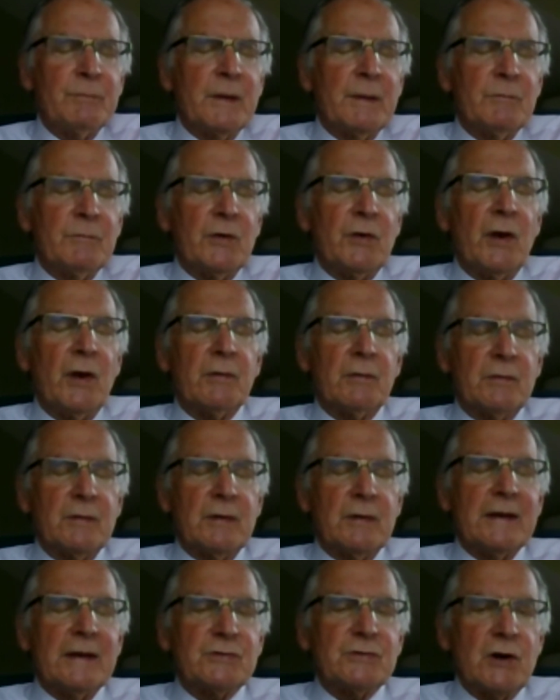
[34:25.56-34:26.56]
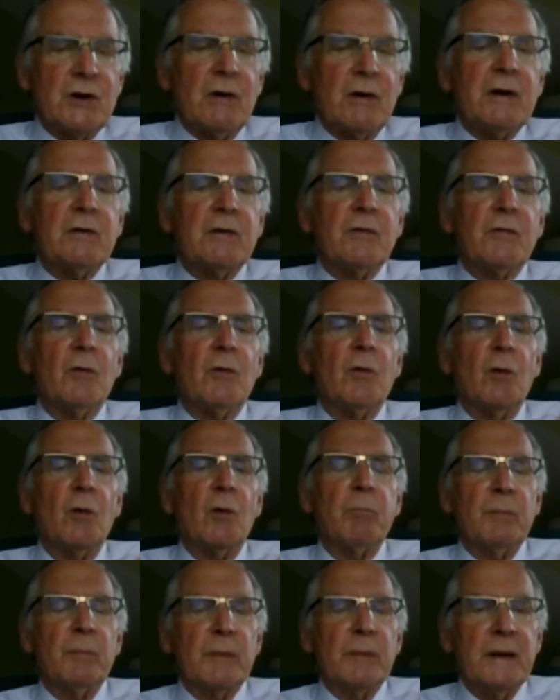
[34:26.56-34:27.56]
not necessarily to the
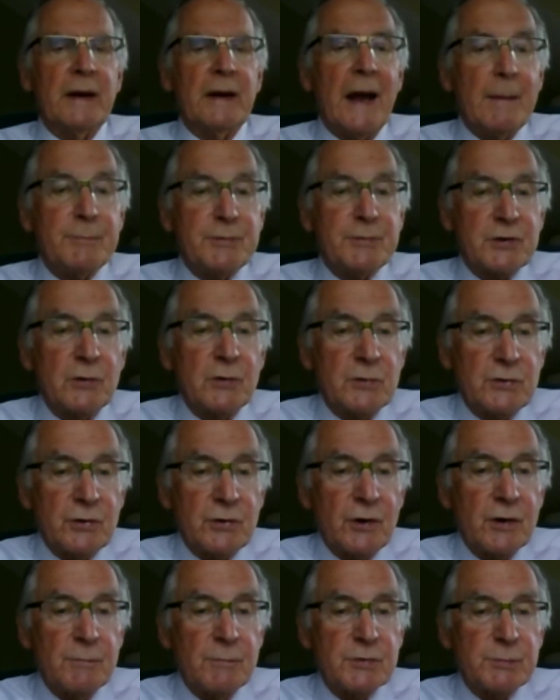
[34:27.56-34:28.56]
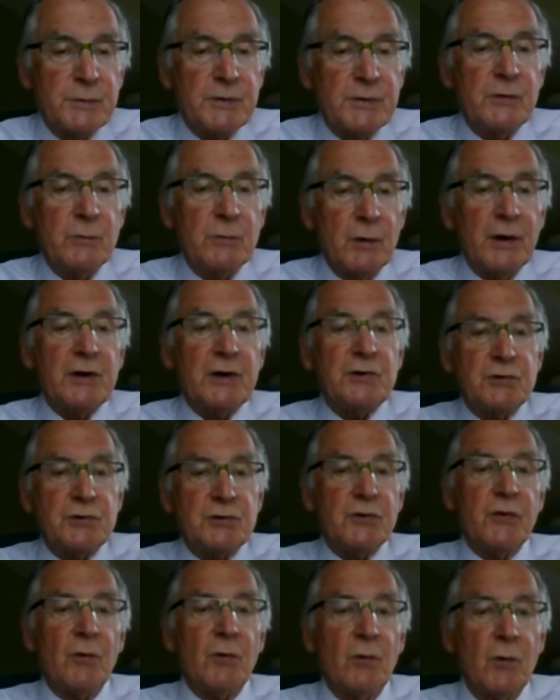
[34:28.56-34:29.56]
whole in absolute terms, but in relation
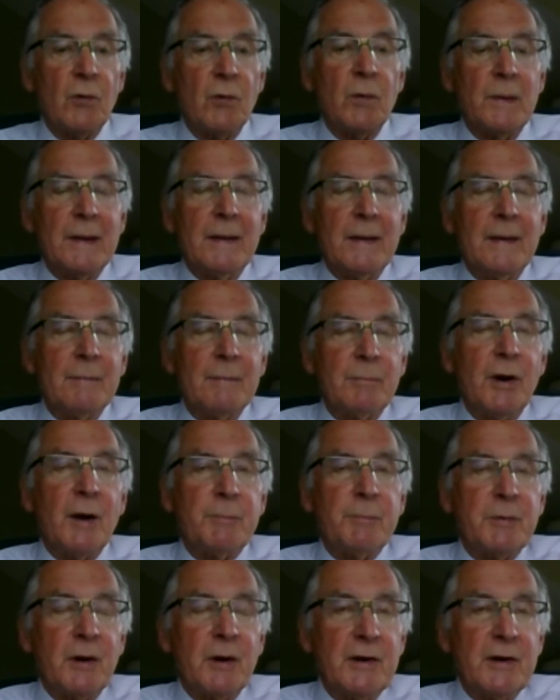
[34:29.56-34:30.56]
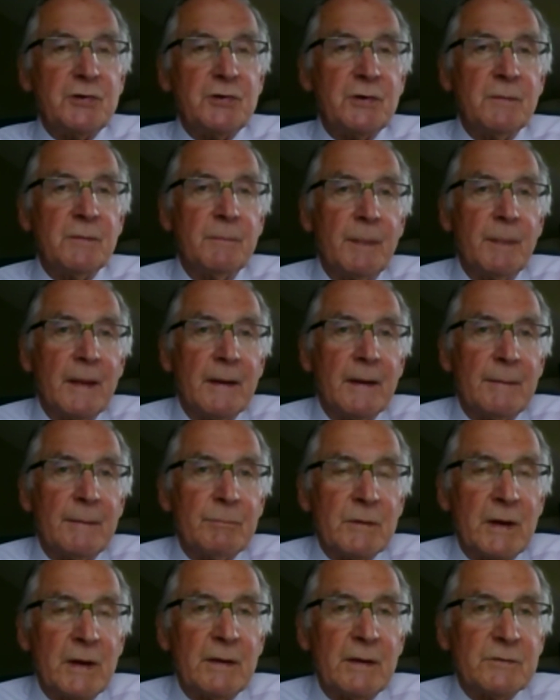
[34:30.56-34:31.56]
to the whole population,
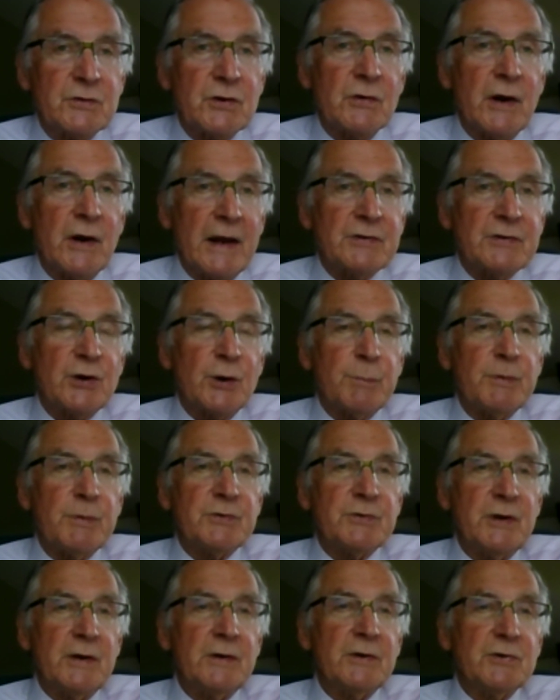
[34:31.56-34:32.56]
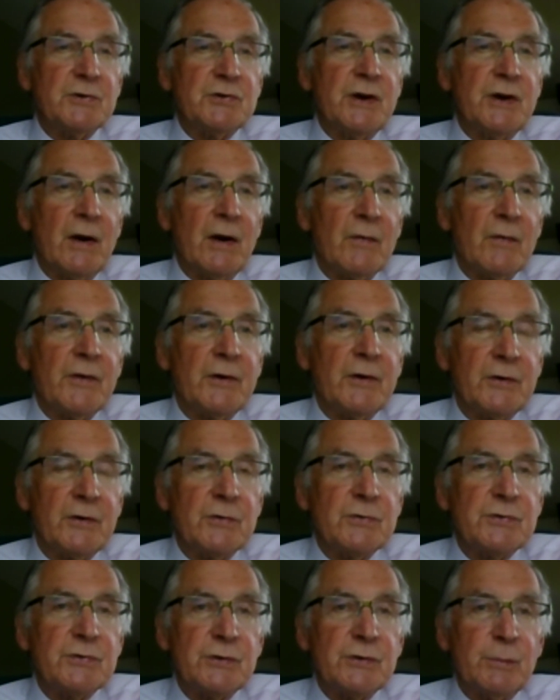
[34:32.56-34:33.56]
it's a lesser percentage now than it
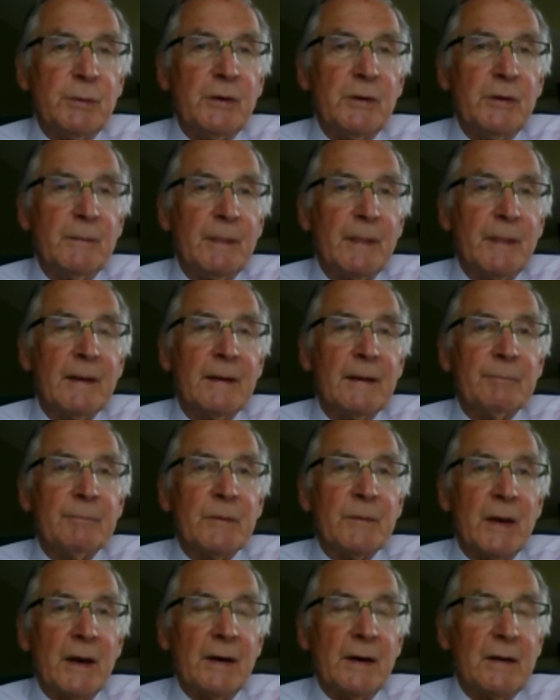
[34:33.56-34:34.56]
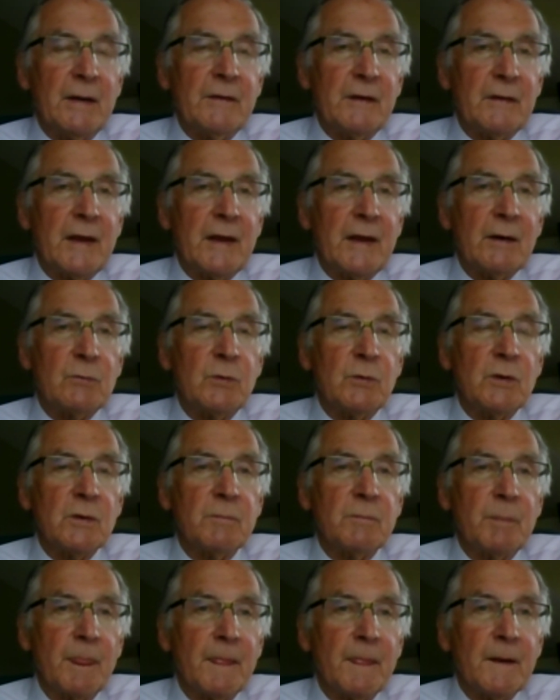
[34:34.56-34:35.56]
used to be. And I think that
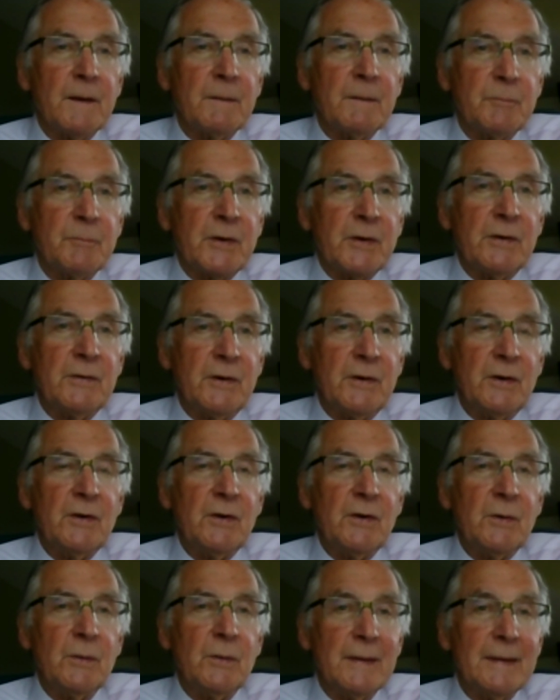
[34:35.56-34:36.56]
will continue.